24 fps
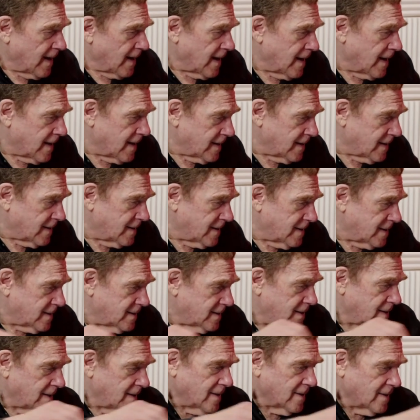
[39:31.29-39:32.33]
And
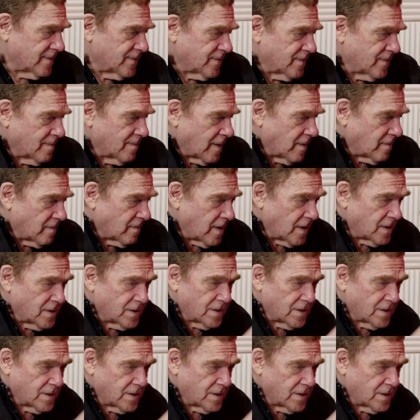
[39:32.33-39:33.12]
this here is from my Red